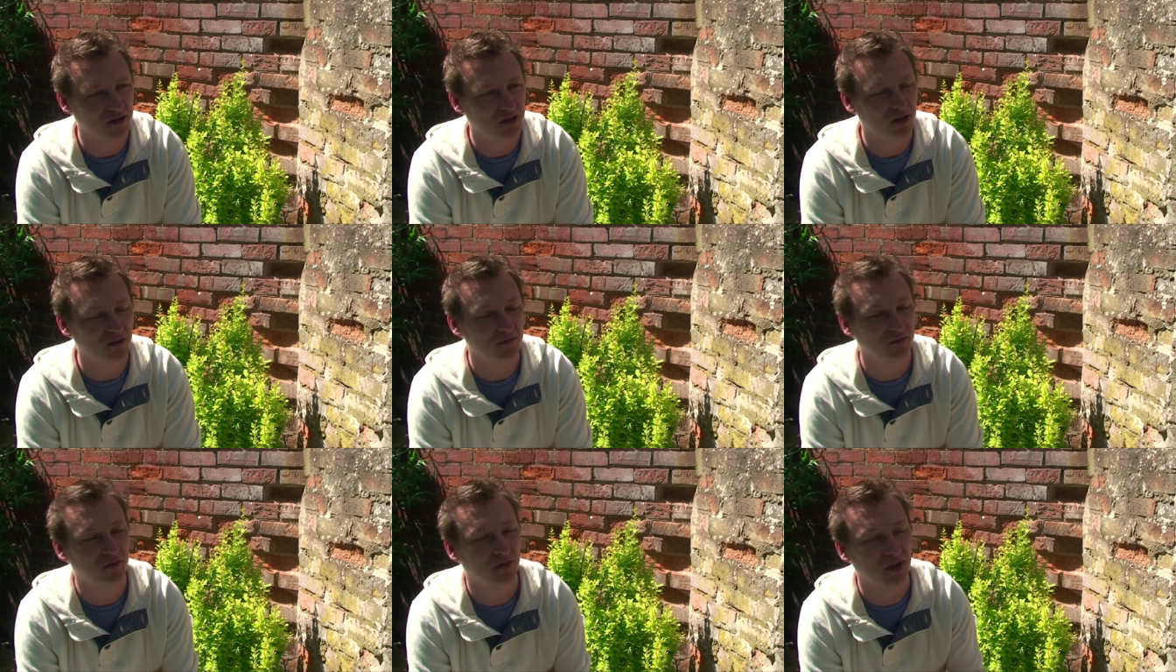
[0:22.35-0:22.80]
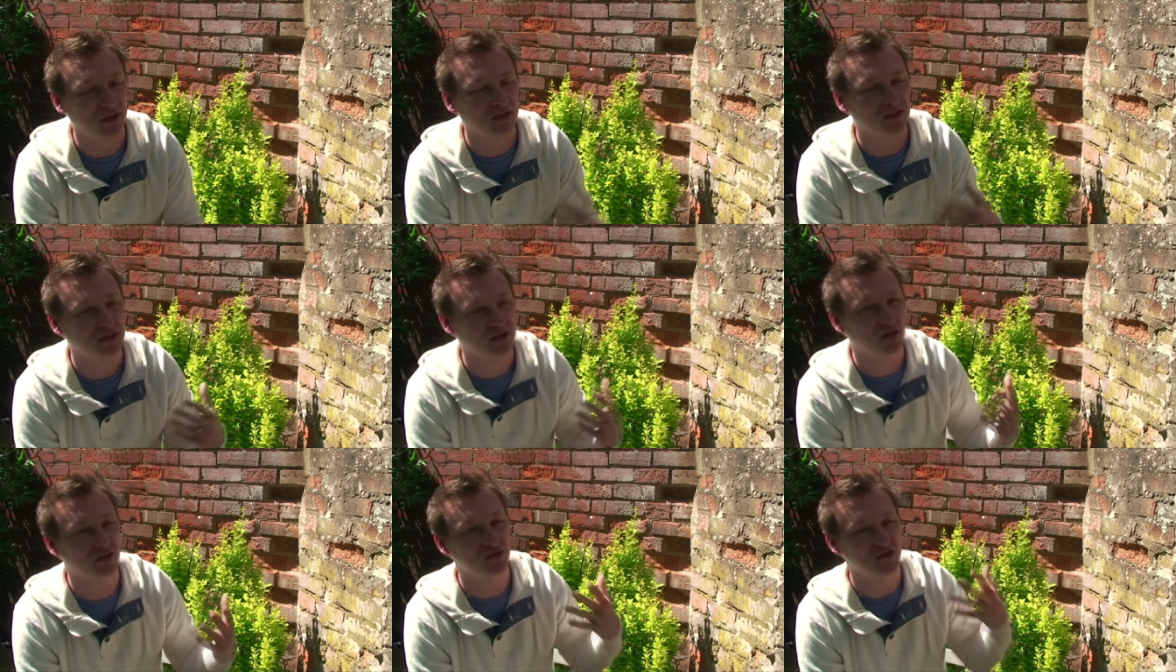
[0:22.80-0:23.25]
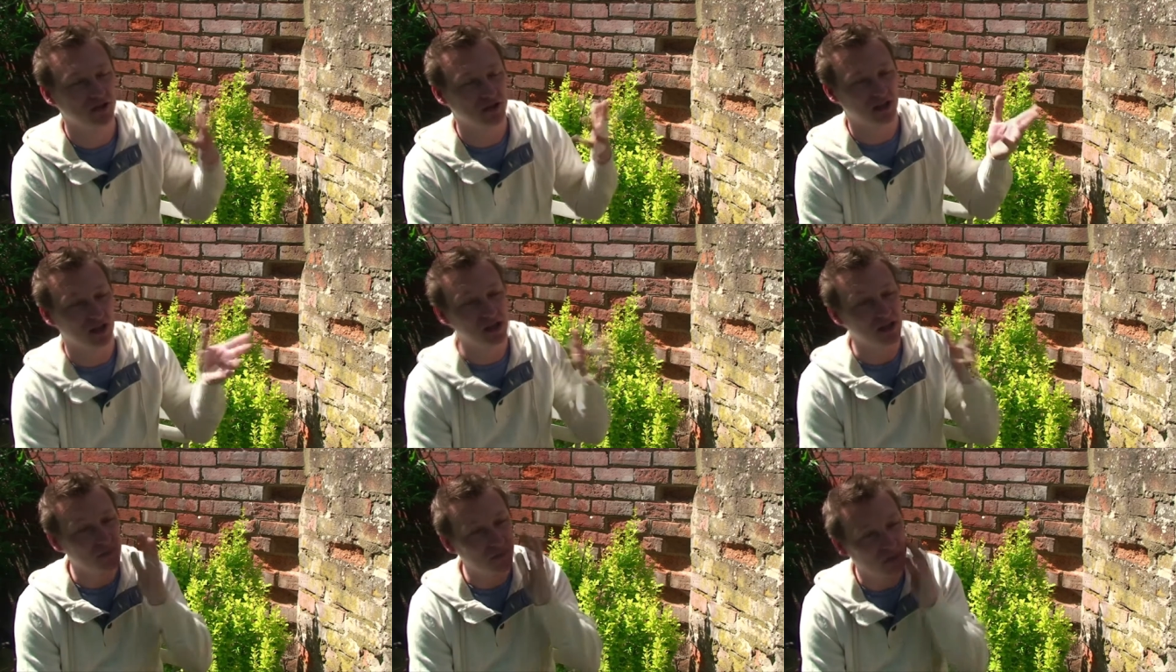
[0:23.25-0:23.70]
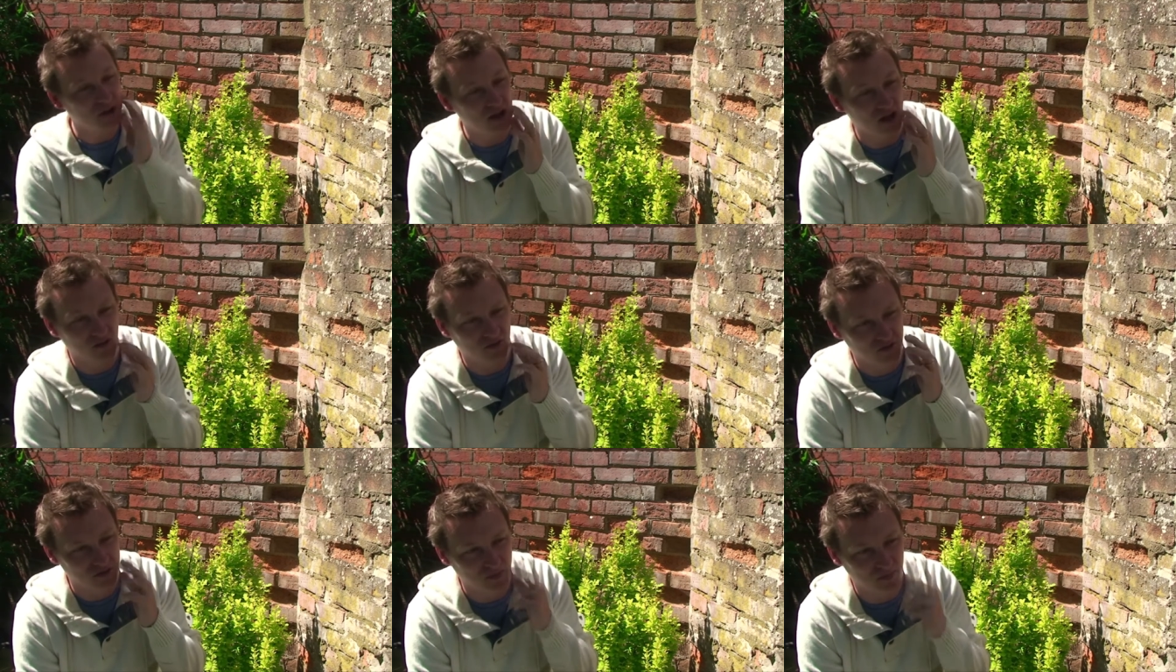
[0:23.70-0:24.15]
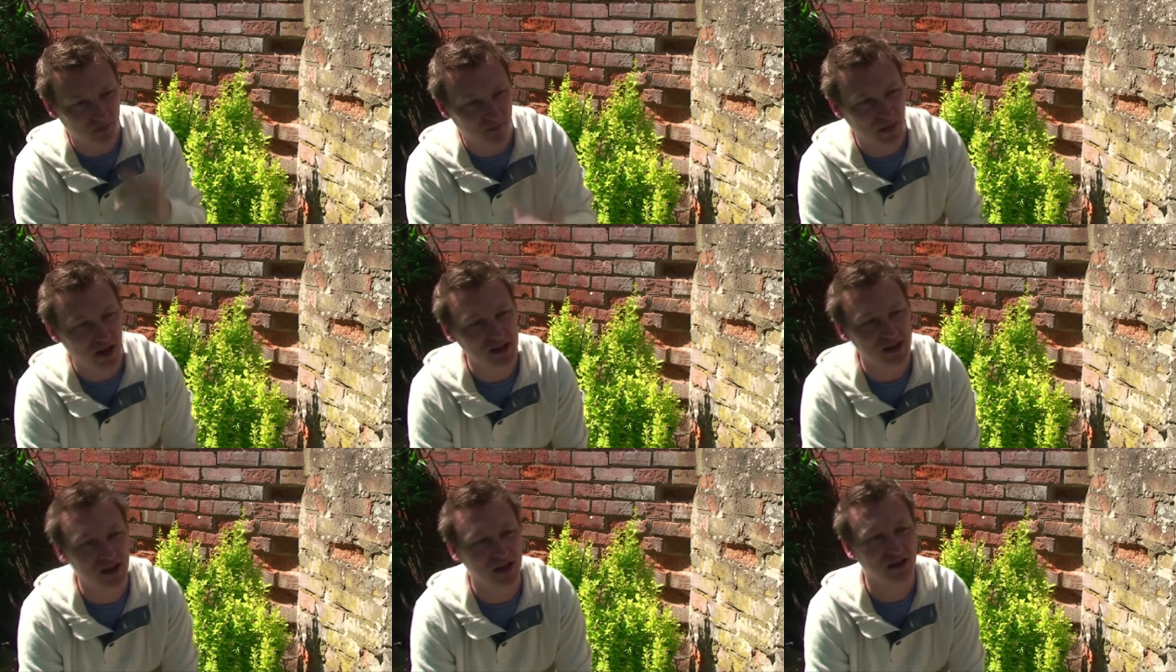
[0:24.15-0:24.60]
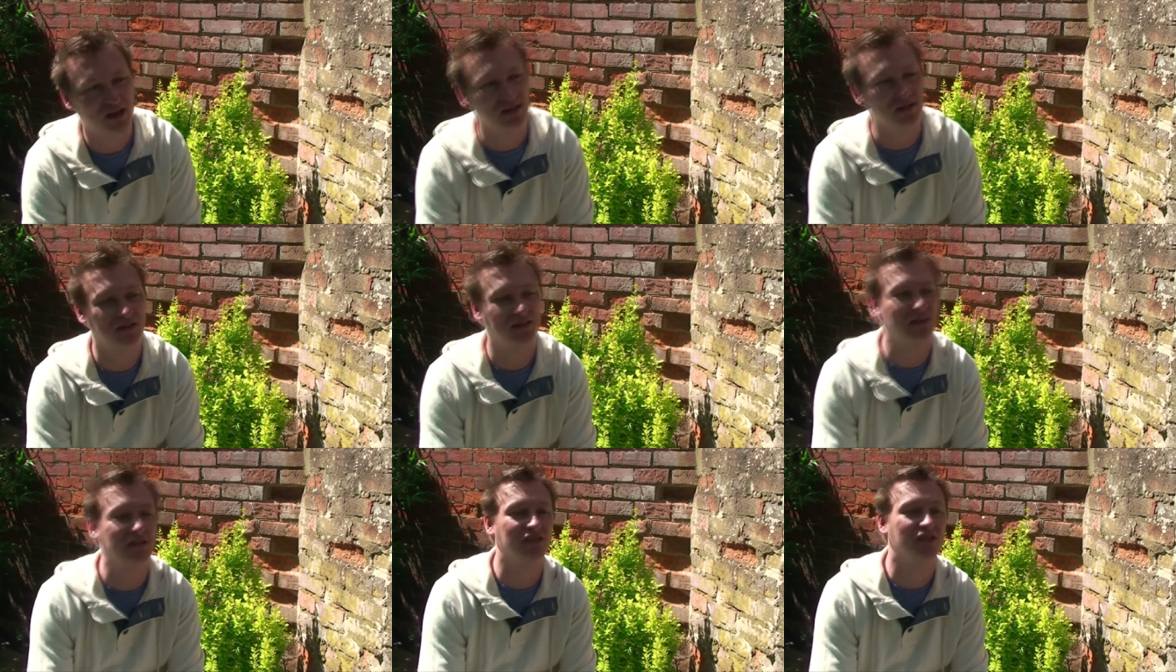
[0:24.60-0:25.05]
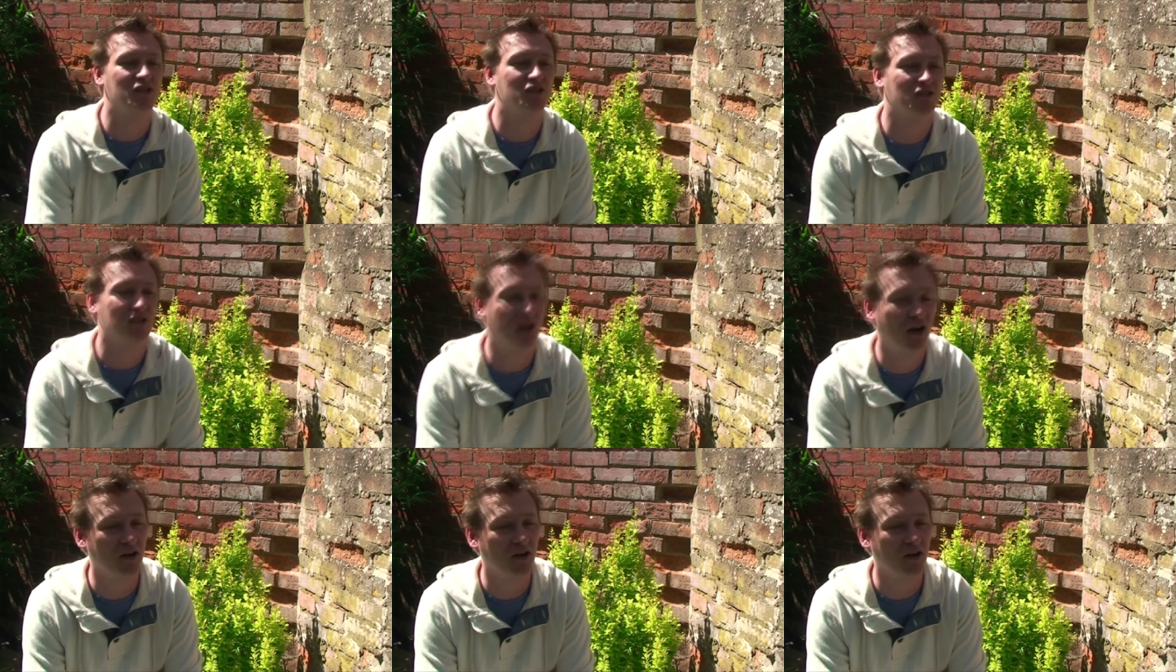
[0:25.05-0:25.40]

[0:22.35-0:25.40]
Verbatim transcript: You don't think this consciously, but you have to make that decision.